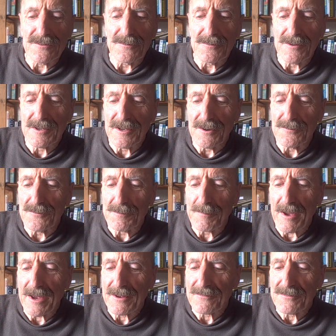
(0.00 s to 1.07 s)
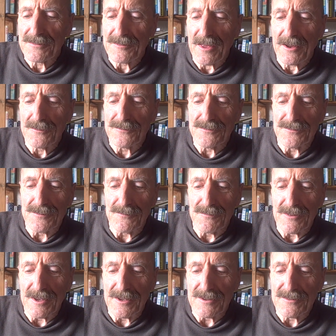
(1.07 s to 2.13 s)
It goes back thousands of
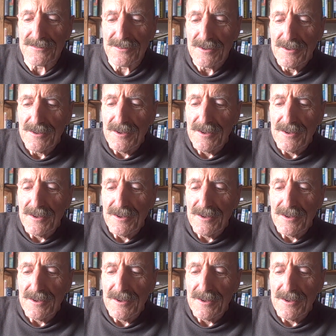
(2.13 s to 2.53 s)
years.